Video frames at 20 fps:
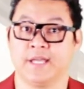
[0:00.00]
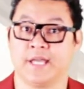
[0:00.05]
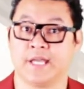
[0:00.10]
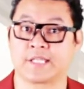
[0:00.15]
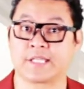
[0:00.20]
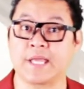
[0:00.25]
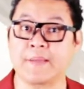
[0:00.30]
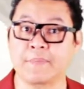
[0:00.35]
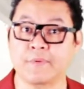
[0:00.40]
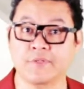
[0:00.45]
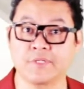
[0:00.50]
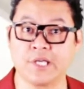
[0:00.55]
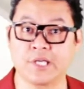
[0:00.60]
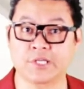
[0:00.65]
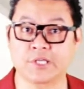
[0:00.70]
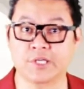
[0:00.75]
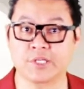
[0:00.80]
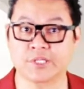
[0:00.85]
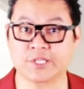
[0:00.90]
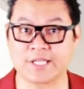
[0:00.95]
In some
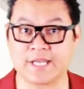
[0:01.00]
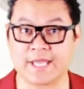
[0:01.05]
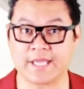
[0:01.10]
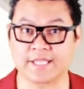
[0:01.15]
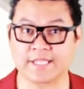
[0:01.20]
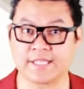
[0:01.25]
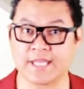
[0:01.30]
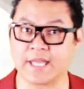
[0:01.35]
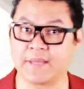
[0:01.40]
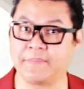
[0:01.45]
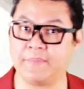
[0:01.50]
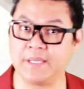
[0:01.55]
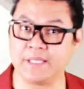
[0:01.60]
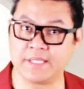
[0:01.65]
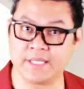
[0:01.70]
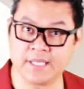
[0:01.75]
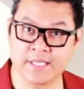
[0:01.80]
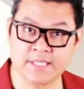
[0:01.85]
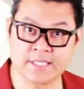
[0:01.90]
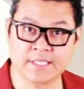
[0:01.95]
conditions like
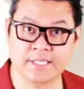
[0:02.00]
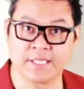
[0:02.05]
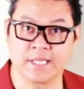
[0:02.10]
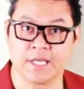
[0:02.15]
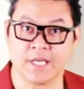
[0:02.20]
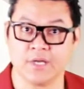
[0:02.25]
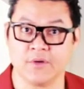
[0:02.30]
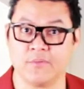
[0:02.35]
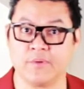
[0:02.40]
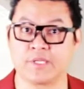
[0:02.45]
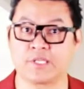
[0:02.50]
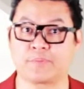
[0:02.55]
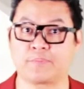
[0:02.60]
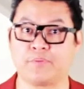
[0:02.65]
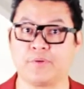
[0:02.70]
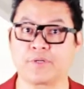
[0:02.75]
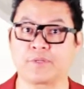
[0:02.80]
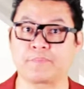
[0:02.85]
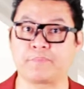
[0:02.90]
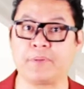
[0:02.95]
diabetes, which
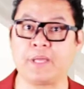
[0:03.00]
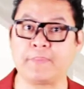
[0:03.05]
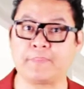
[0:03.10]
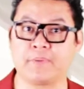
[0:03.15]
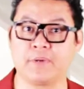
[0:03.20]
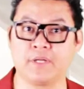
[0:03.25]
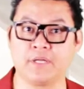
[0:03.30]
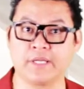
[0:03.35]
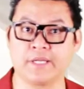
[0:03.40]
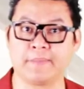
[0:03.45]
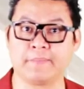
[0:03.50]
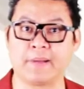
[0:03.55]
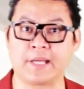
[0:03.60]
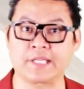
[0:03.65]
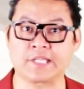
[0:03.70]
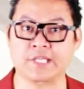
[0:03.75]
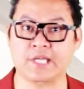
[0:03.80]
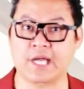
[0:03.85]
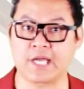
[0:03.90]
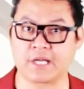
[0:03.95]
put people in
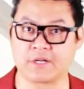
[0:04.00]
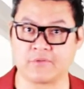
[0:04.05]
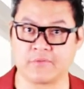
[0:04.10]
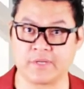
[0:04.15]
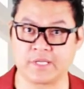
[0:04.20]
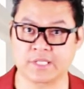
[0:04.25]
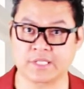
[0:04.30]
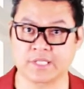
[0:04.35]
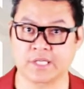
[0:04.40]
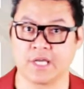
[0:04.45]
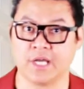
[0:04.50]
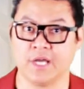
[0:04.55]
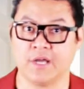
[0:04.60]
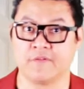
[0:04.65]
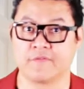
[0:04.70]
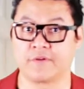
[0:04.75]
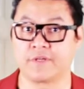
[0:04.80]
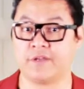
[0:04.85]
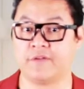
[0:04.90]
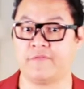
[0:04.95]
much higher risk
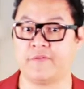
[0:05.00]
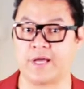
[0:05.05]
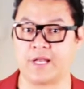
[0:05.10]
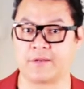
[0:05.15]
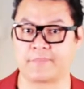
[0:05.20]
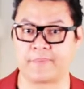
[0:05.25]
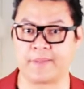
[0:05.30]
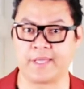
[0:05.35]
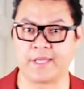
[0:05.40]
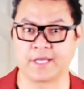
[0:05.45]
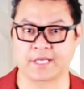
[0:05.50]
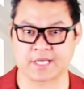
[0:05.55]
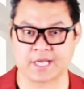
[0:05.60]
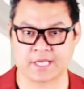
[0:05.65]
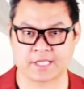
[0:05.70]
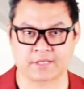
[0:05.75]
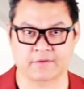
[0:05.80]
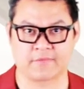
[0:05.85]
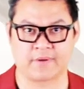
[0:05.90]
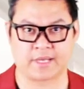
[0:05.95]
for developing a
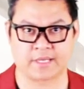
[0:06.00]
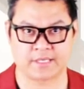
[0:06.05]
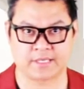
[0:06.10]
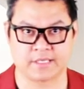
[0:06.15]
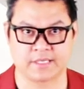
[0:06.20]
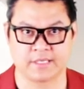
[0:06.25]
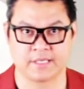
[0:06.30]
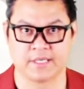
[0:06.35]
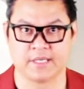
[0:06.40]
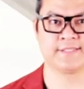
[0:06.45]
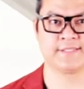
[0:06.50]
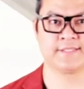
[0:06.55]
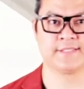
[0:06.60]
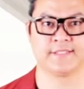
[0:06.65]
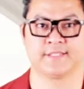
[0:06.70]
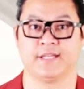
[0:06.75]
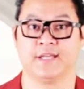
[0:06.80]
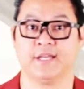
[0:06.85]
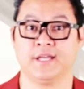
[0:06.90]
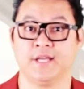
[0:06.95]
cataract.
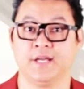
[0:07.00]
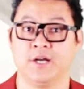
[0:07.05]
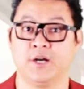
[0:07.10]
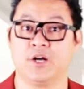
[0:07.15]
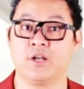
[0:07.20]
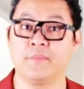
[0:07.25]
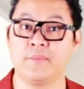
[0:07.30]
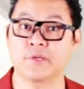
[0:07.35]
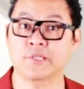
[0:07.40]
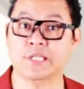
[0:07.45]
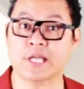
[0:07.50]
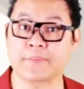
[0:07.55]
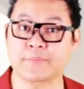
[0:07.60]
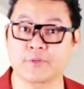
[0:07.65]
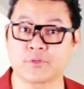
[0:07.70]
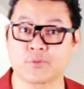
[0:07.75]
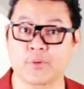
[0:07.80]
Almost up to